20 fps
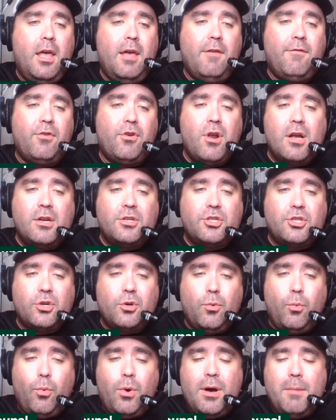If you're not
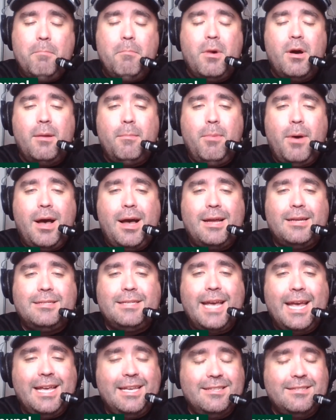sure what mud pie
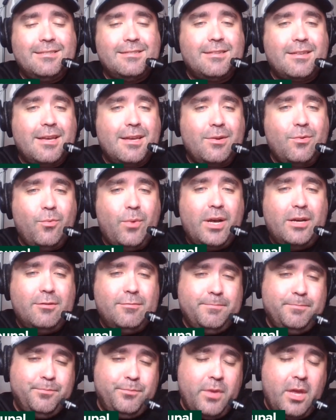tastes like,
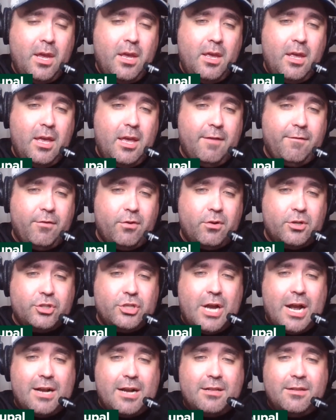well, if you're a
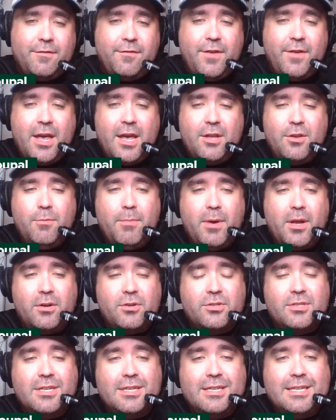chocolate fan, you better
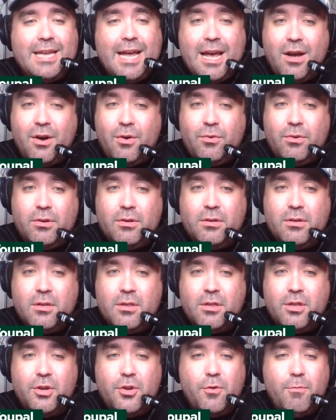sit down.
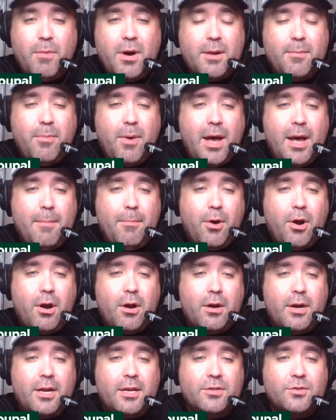The new Mud Pie
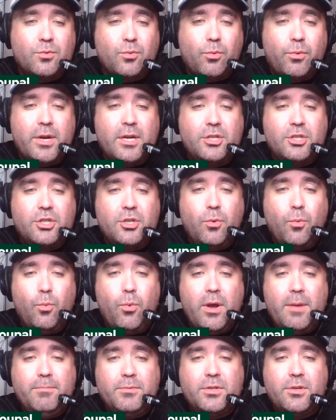Bar is rich
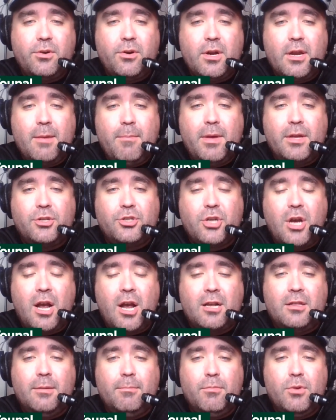whipped cream and
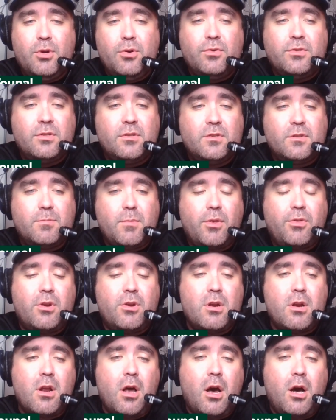chocolate mousse
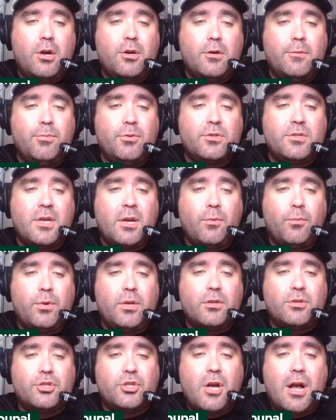smothered in one hundred percent
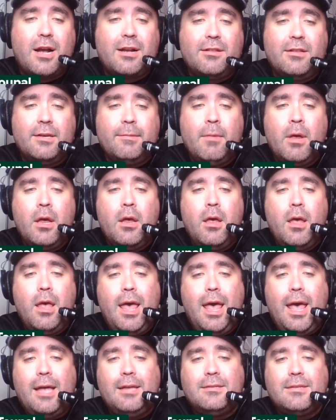real chocolate
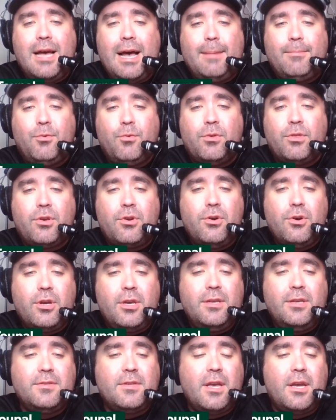and topped with
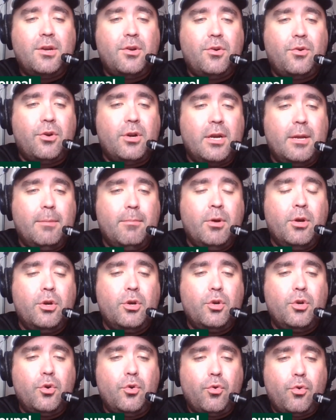cookies and cream
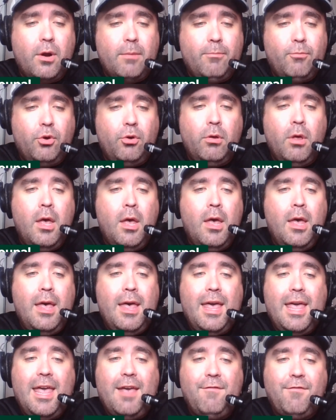crumble.
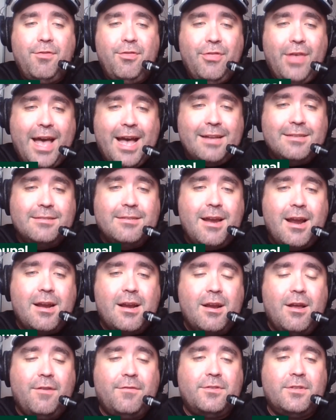If that's not
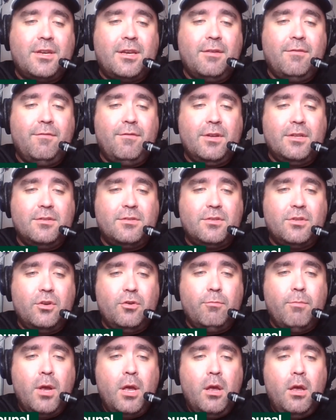enough to convince
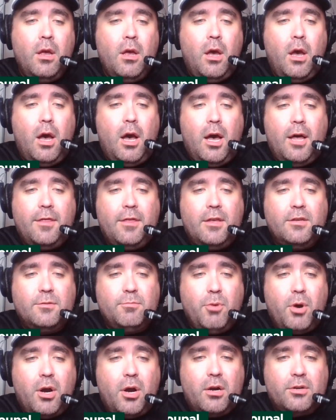you, uh,
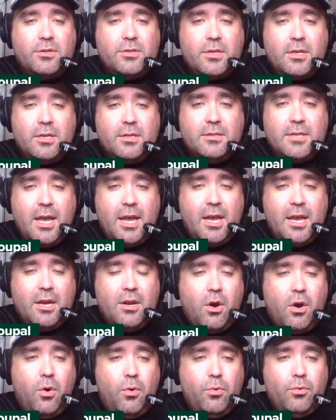these bars
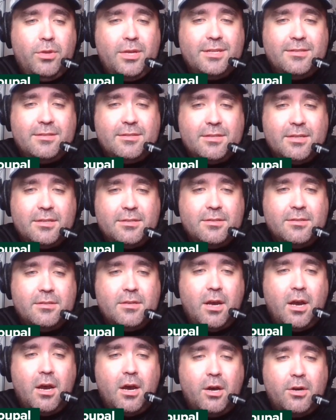contain only
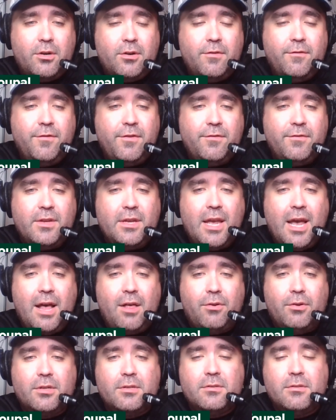six hundred fifty
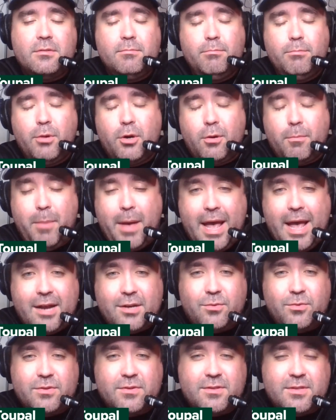calories, but are
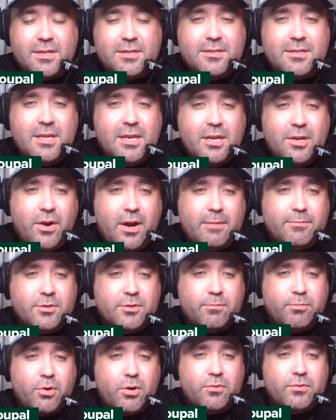packed with sixteen
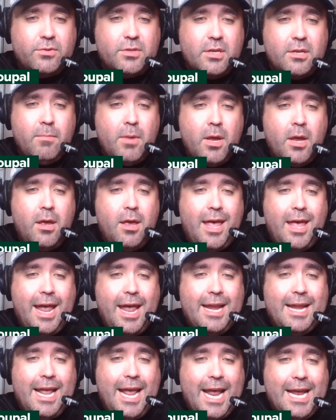grams of protein
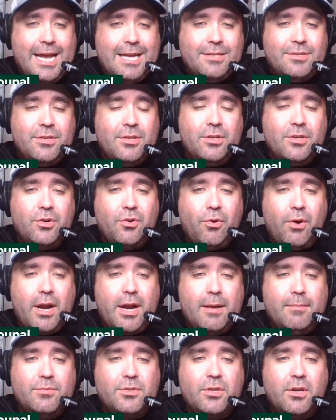and eight
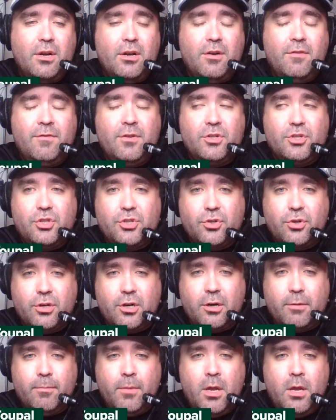grams of
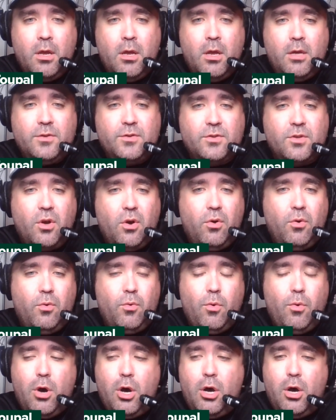sugar. So
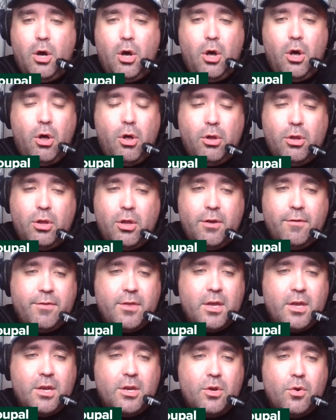uh, all of
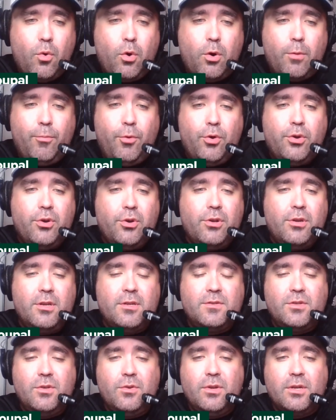the normal
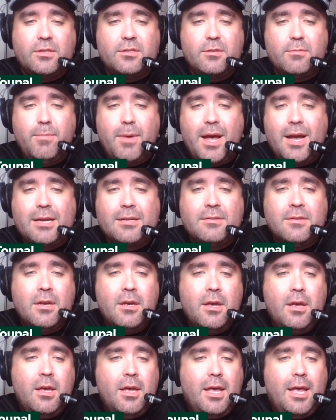goodness you'd expect
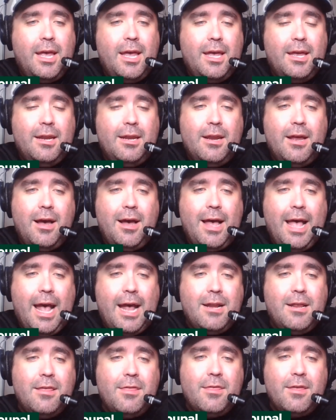in uh,
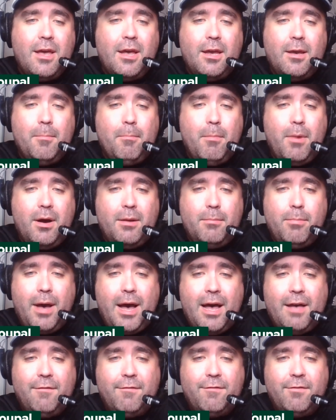anything mud
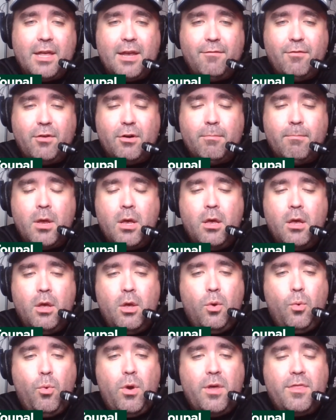pie flavored
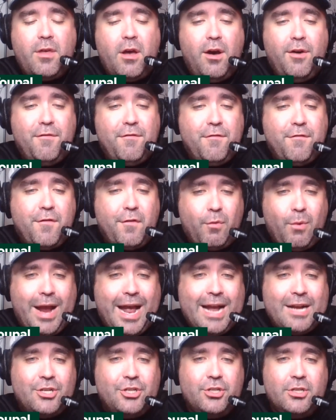with a
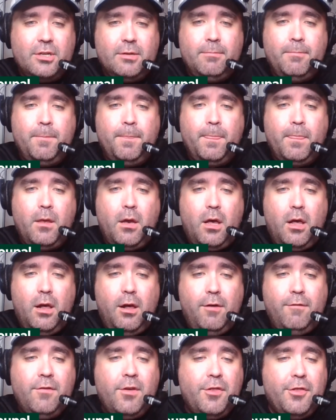fraction
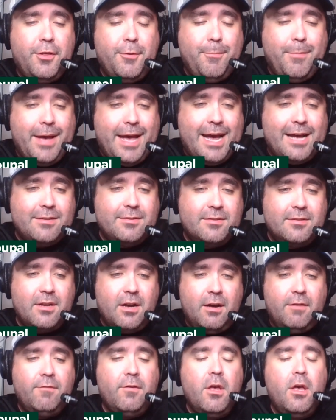of the bad
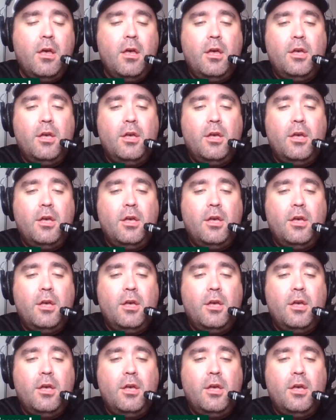stuff.